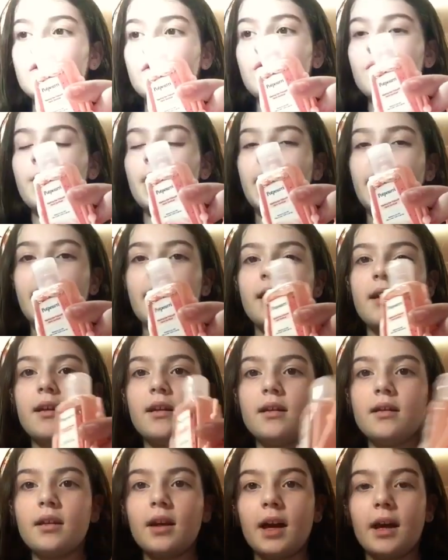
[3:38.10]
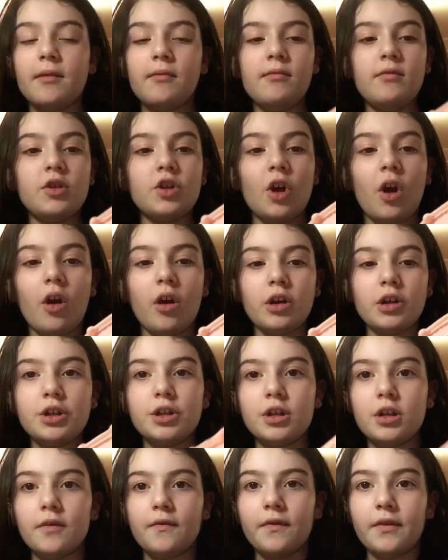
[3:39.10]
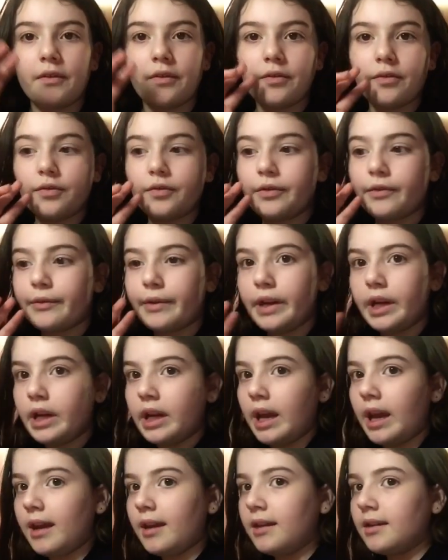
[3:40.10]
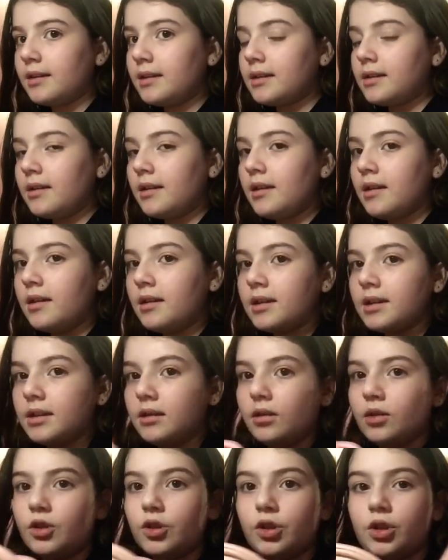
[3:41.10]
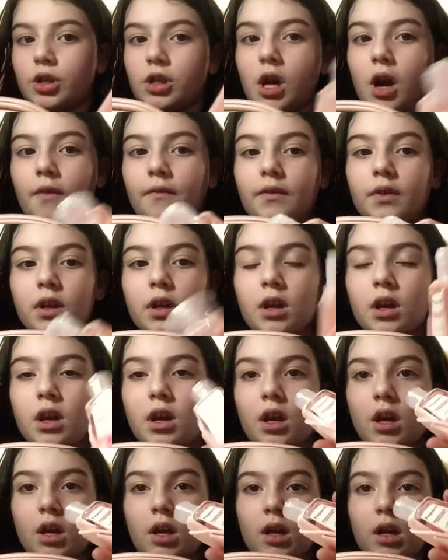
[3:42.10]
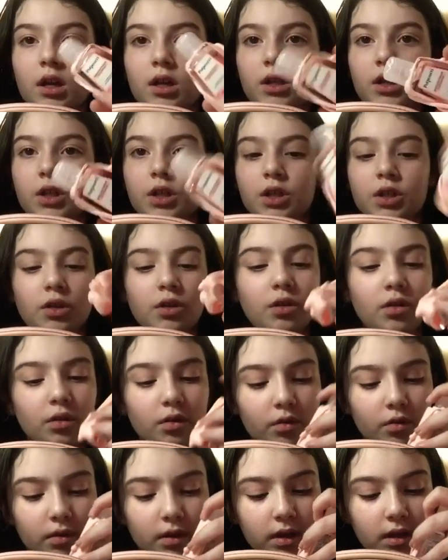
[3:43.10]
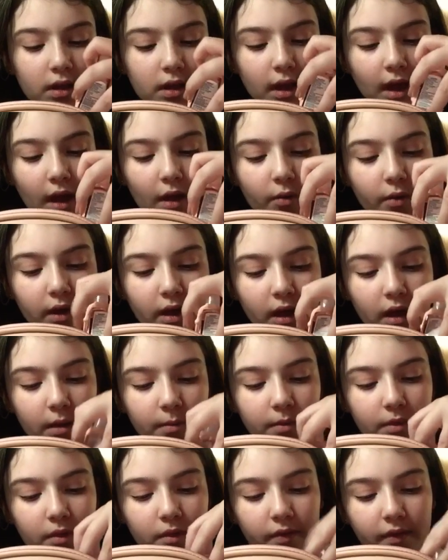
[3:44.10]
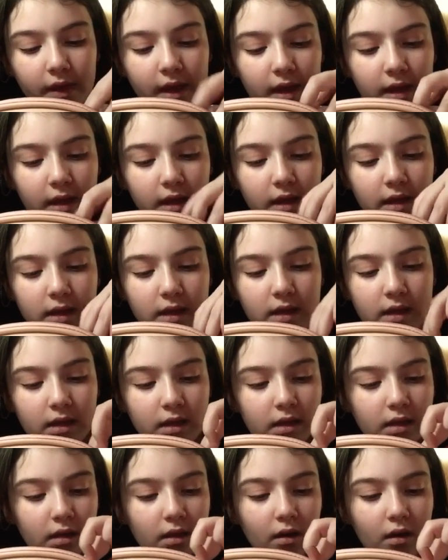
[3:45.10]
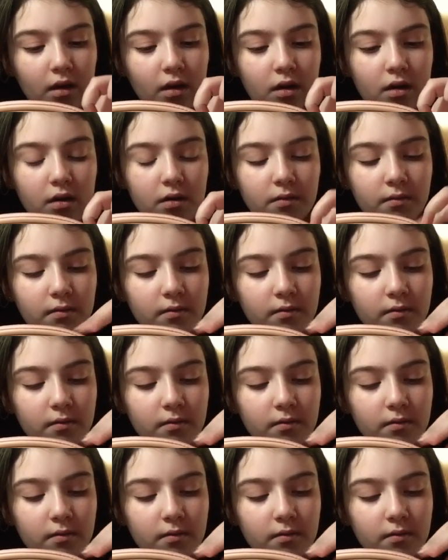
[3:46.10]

so bad. I charged it for 3 days. Still turned off. So yeah, we're gonna put that in here.